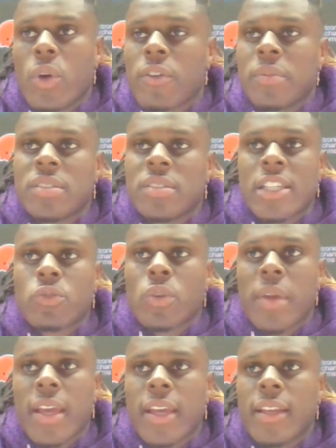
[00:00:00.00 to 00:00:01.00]
mistakes we
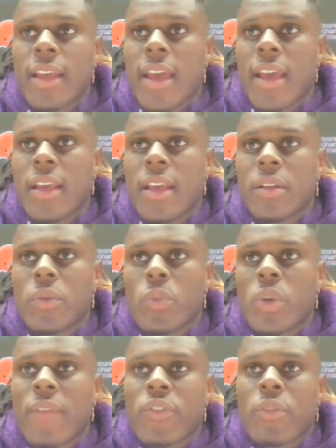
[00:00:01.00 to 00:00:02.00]
made, and
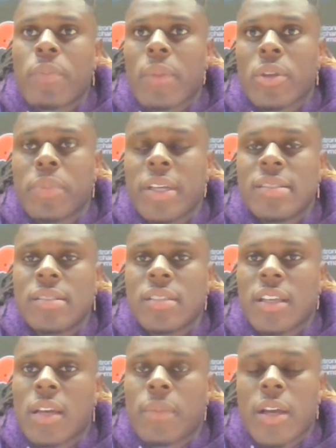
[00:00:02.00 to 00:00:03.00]
we have to pick up the pieces
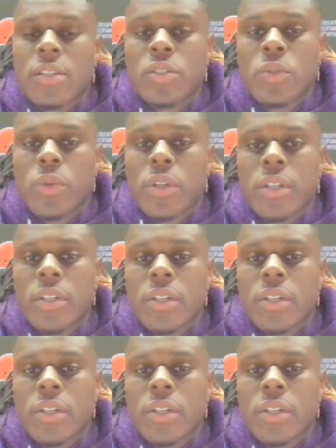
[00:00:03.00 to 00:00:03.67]
and get back to work.